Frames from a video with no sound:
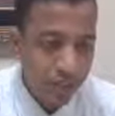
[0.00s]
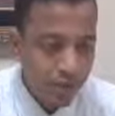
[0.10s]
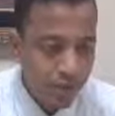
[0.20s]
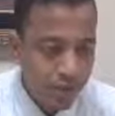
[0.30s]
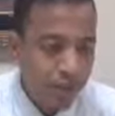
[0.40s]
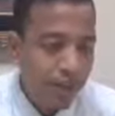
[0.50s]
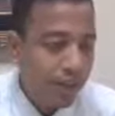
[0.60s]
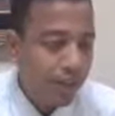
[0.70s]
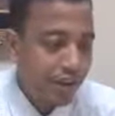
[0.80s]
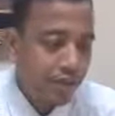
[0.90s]
because
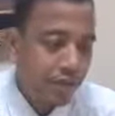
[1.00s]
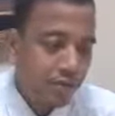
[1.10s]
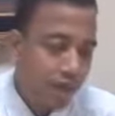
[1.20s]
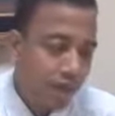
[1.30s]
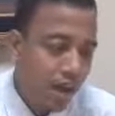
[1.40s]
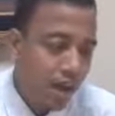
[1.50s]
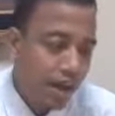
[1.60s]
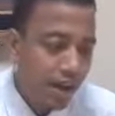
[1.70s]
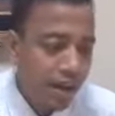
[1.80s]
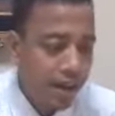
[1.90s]
they never let me
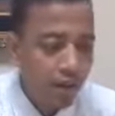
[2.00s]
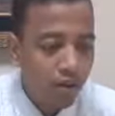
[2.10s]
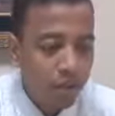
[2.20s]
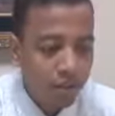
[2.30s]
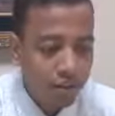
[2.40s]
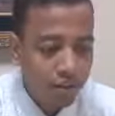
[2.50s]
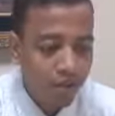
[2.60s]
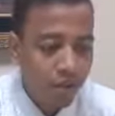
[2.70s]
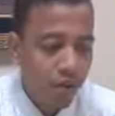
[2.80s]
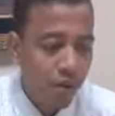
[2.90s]
down and always give
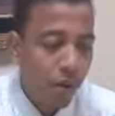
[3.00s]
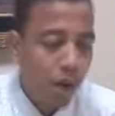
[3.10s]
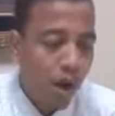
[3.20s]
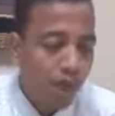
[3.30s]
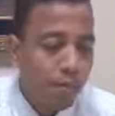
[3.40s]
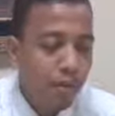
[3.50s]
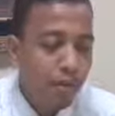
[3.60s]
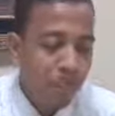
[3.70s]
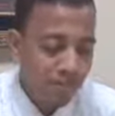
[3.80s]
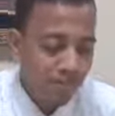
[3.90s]
their warm
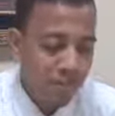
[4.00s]
love.